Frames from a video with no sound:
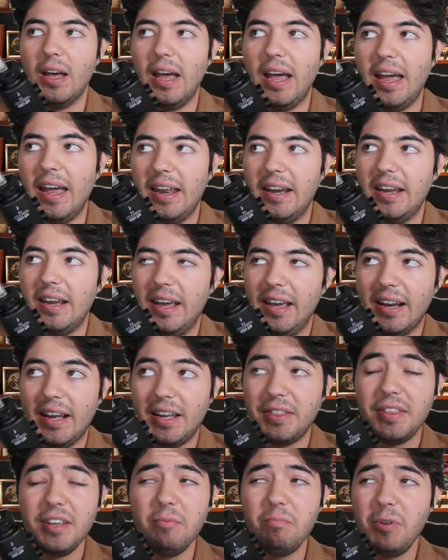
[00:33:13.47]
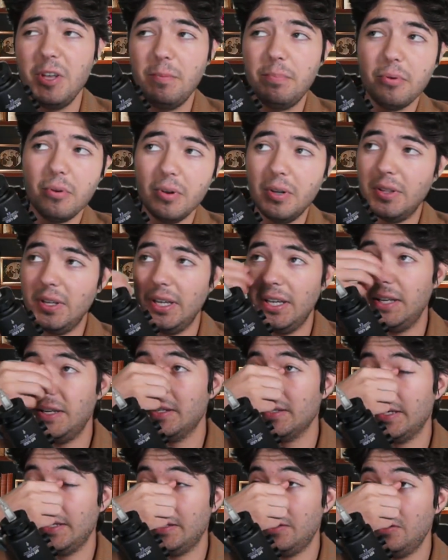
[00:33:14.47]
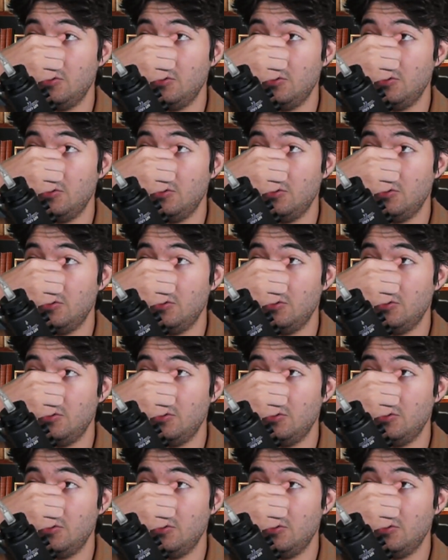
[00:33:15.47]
And I think people in like the